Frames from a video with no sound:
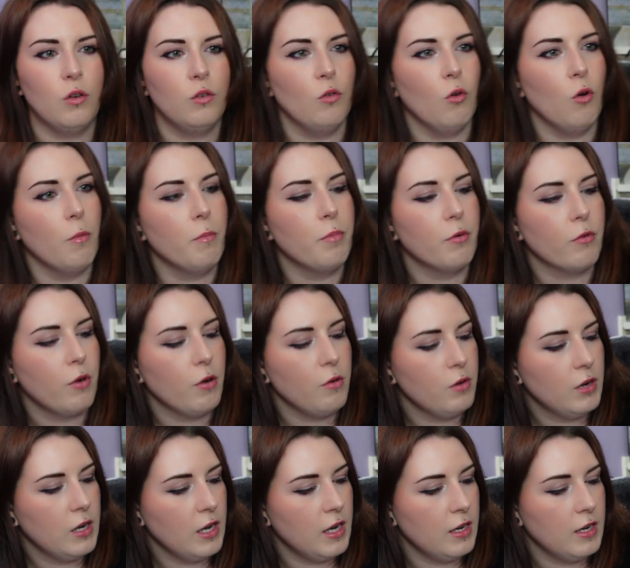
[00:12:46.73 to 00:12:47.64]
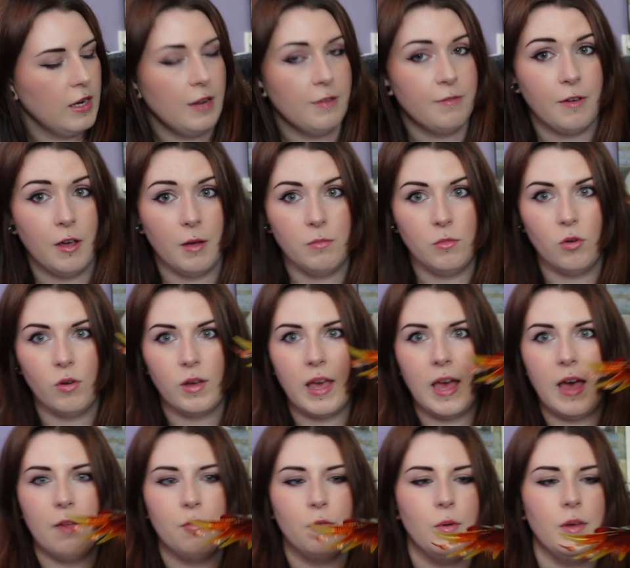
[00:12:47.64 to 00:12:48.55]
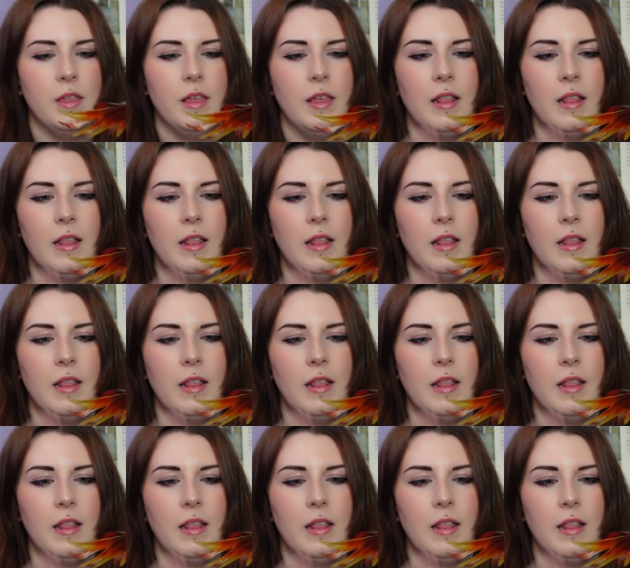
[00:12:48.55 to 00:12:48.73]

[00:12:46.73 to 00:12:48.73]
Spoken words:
or broken if I'm not careful with it.